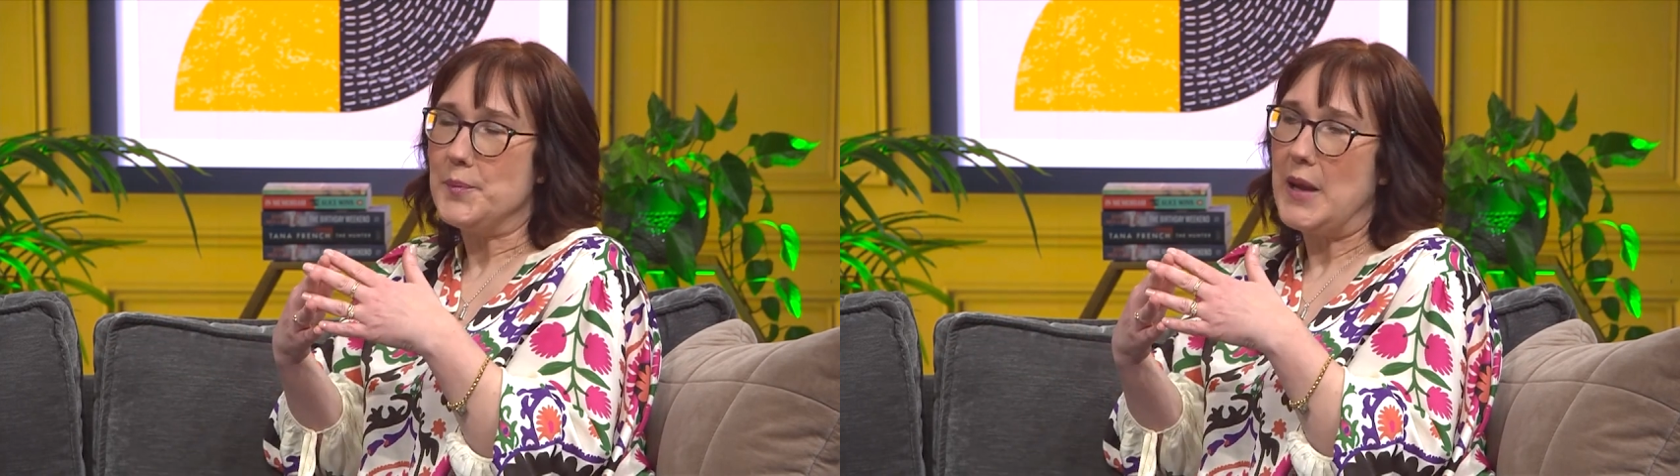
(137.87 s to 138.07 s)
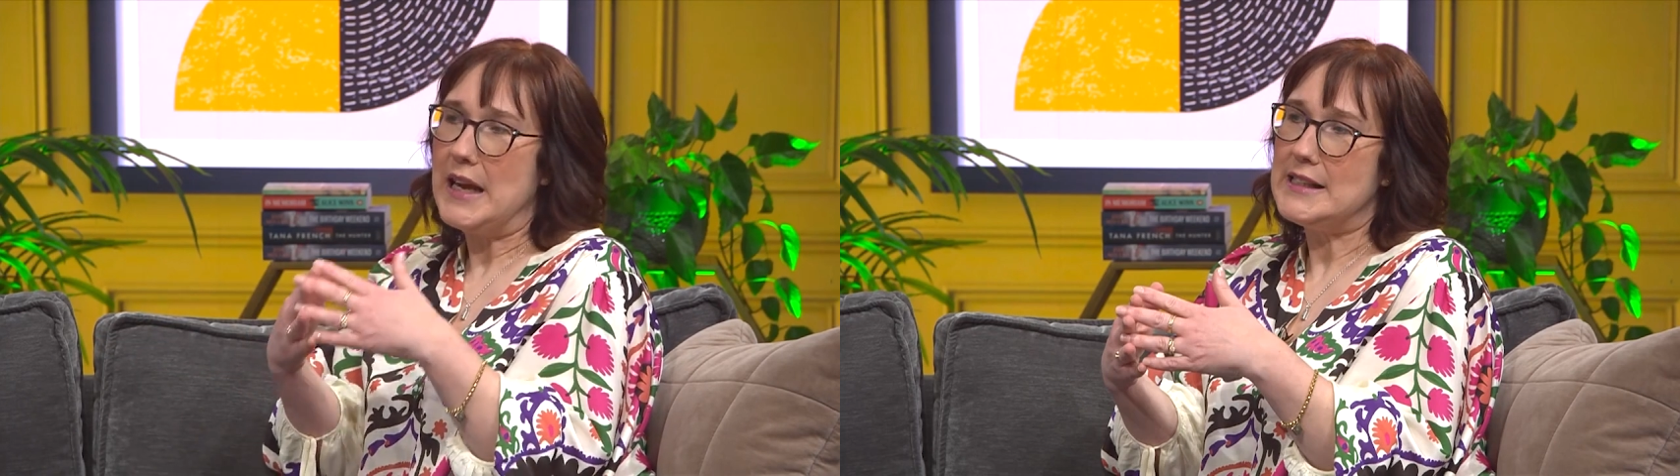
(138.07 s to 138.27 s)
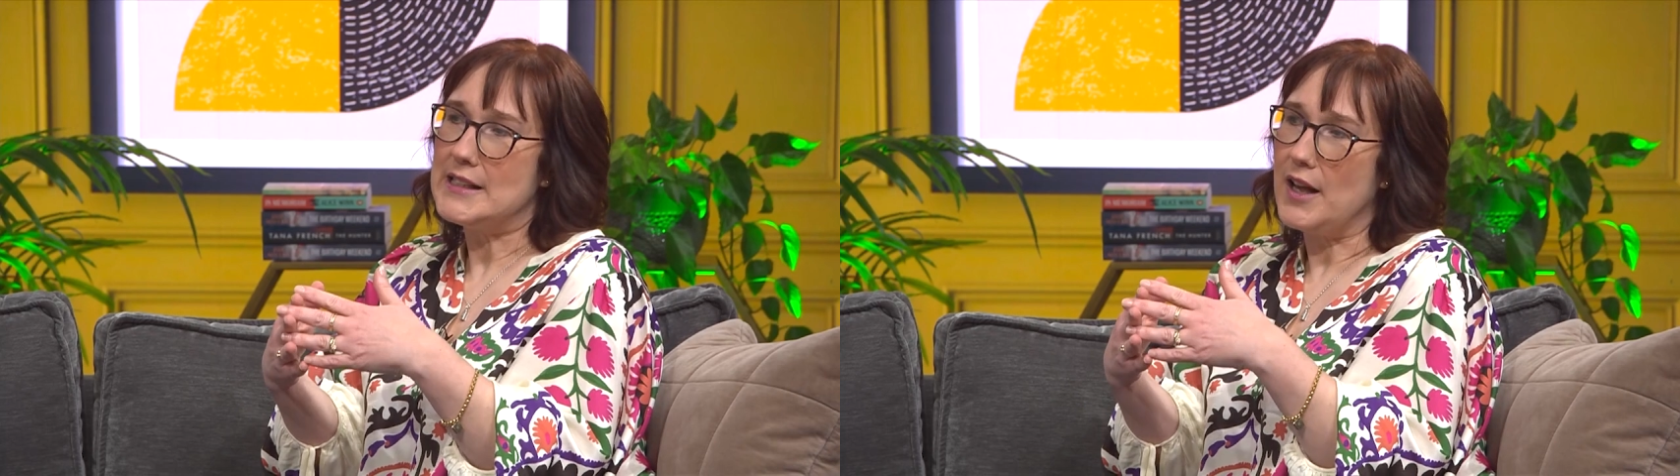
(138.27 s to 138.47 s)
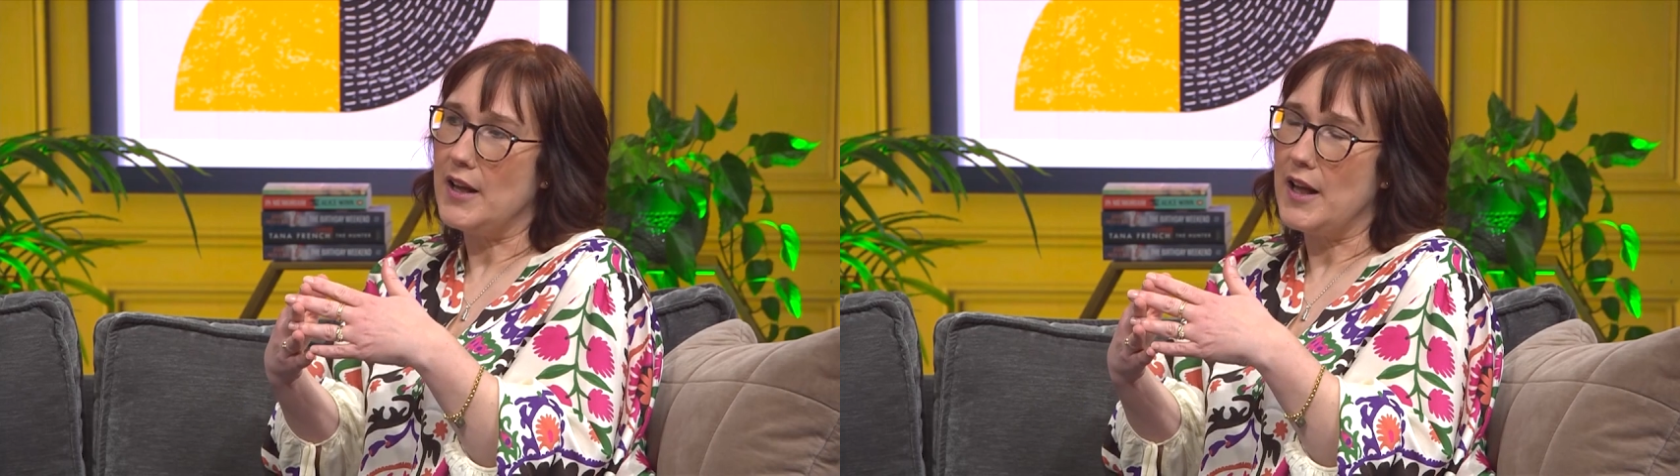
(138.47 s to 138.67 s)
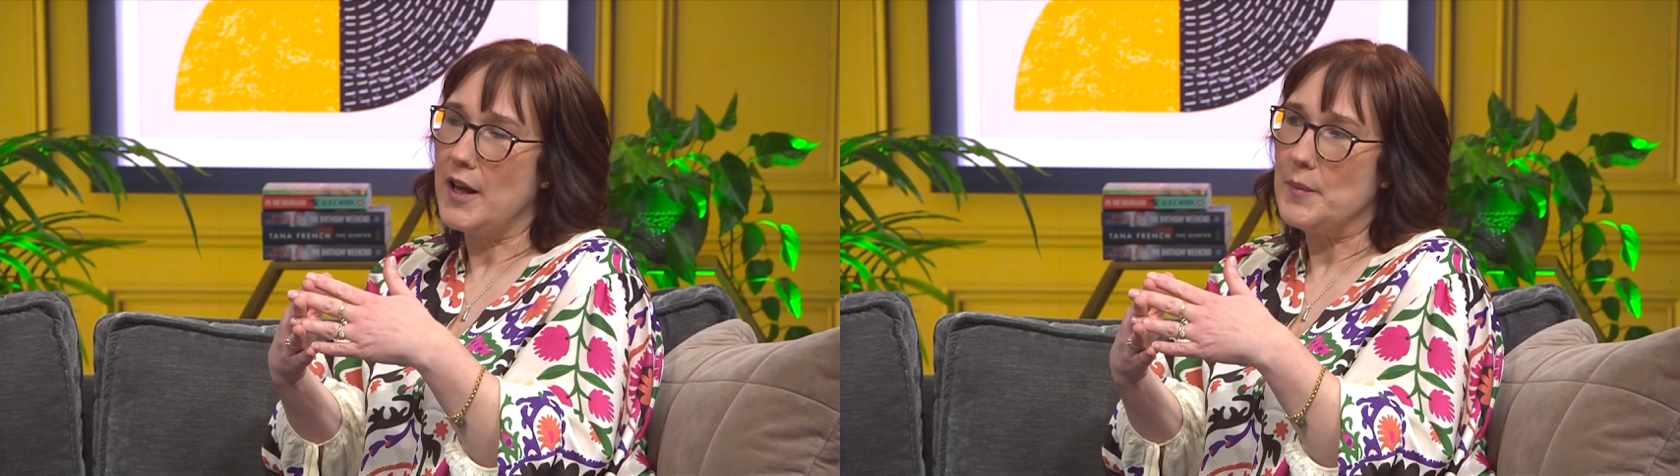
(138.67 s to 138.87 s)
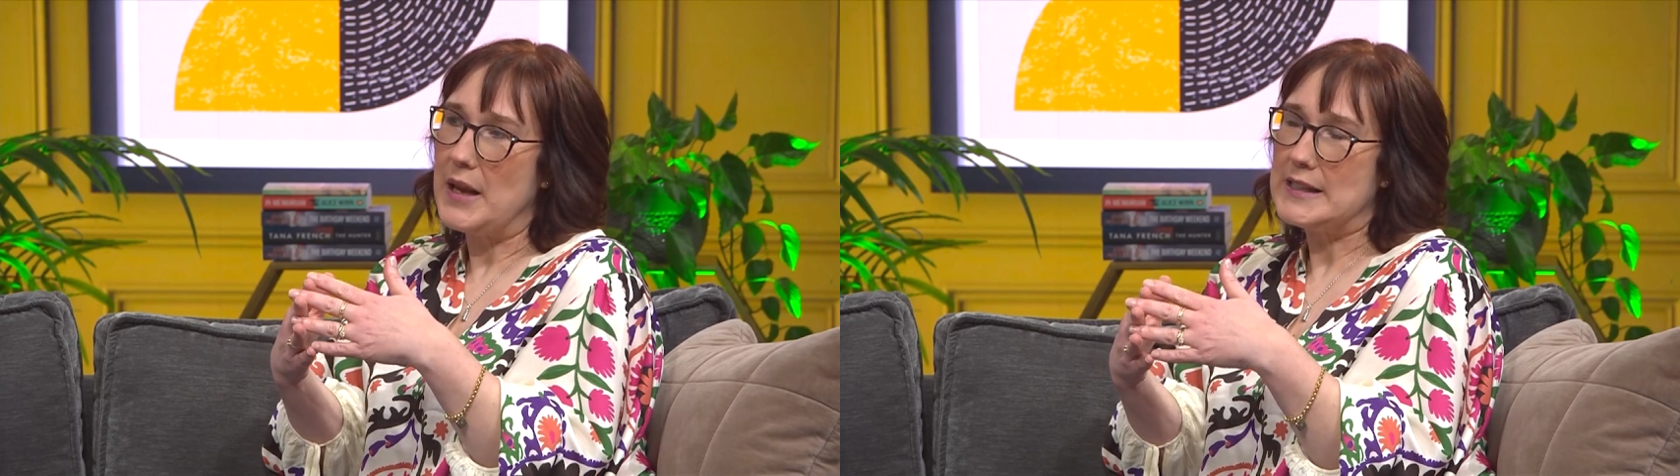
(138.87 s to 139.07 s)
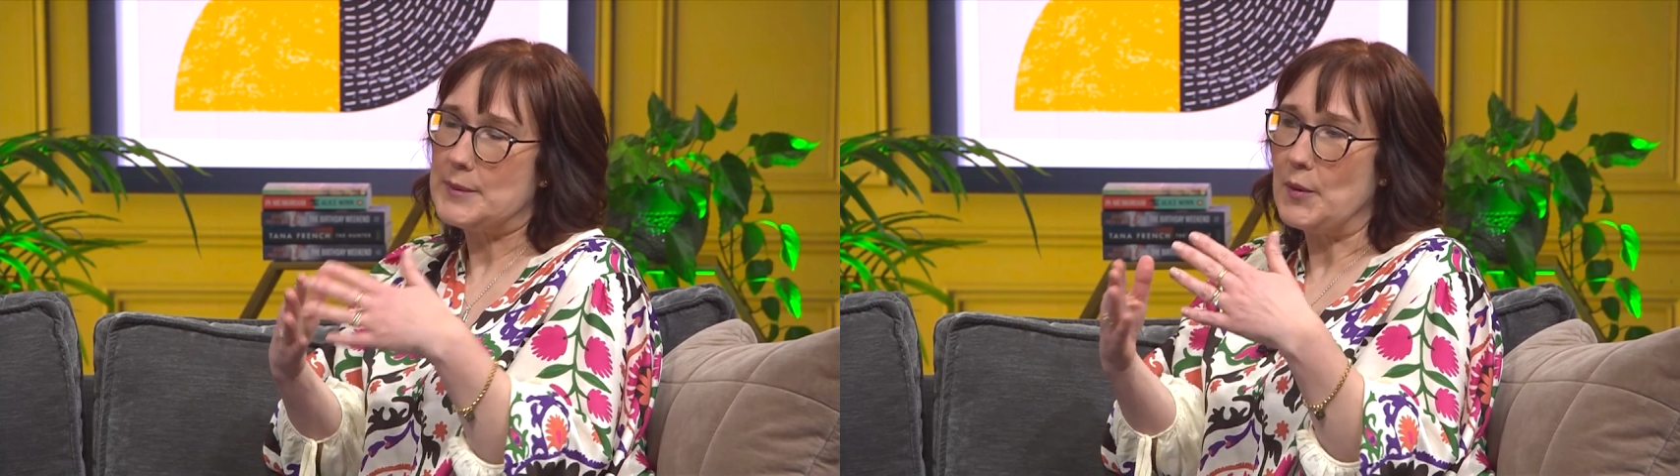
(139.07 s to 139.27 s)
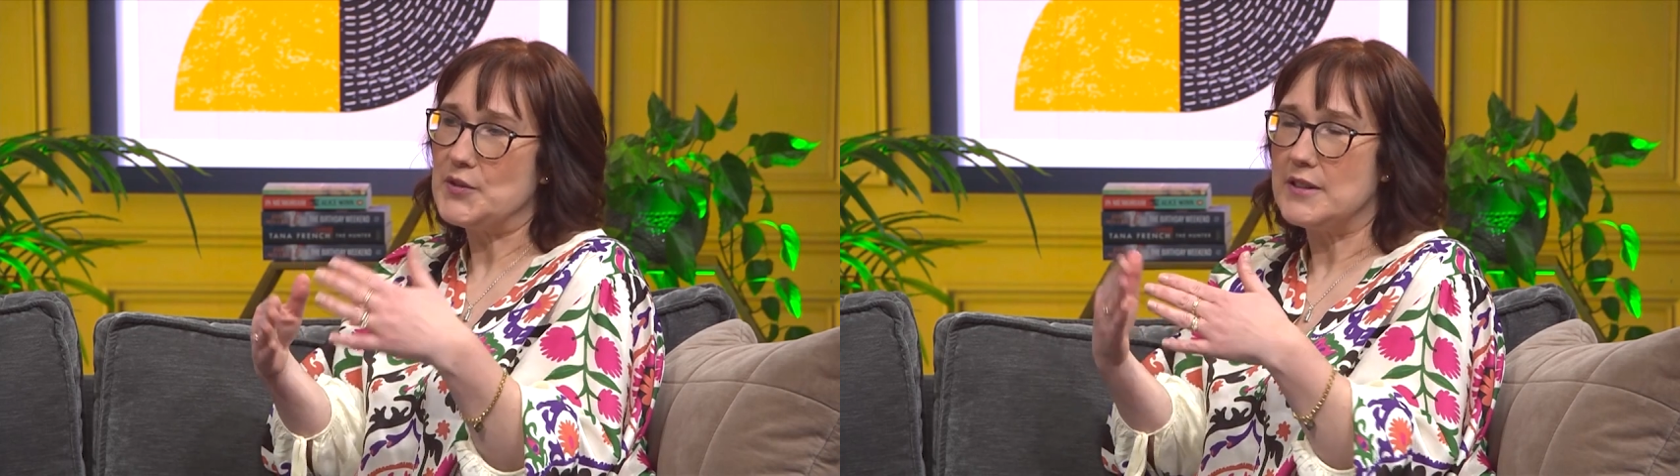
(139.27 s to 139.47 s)
Peter is
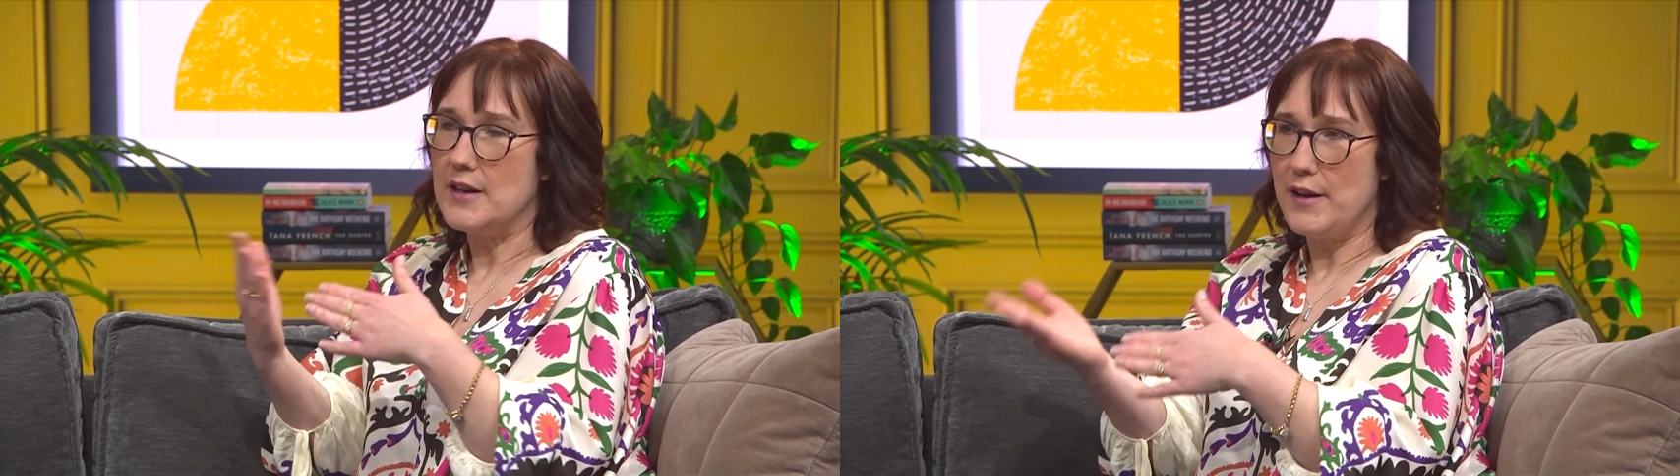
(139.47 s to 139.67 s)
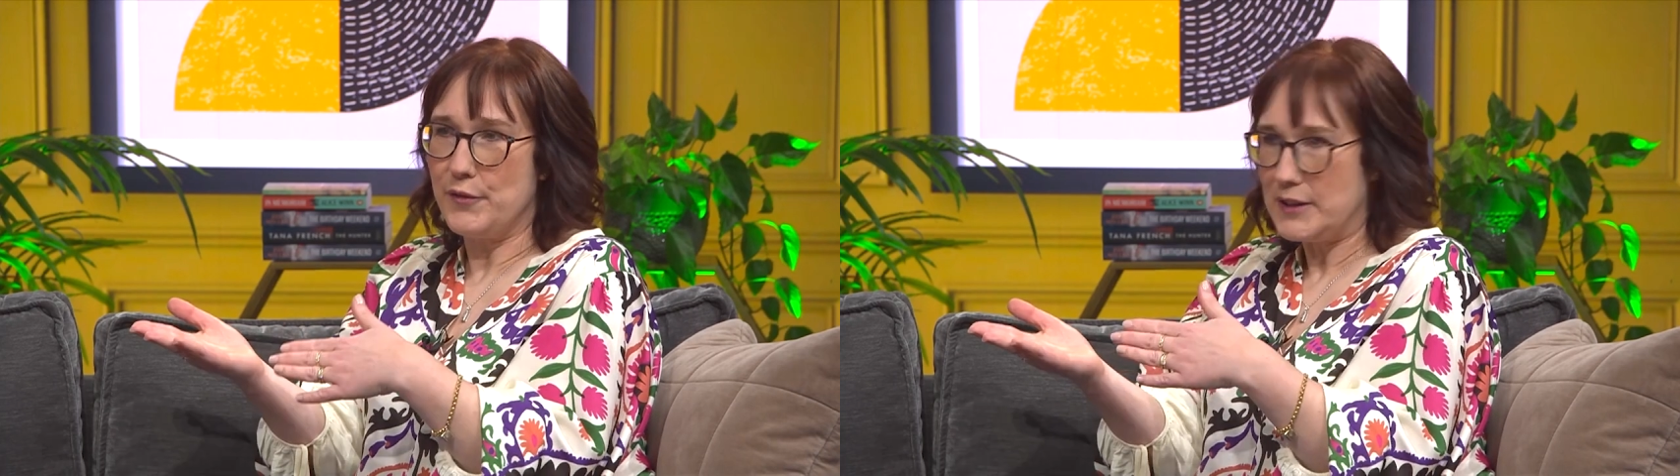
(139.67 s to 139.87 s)
supposed to deliver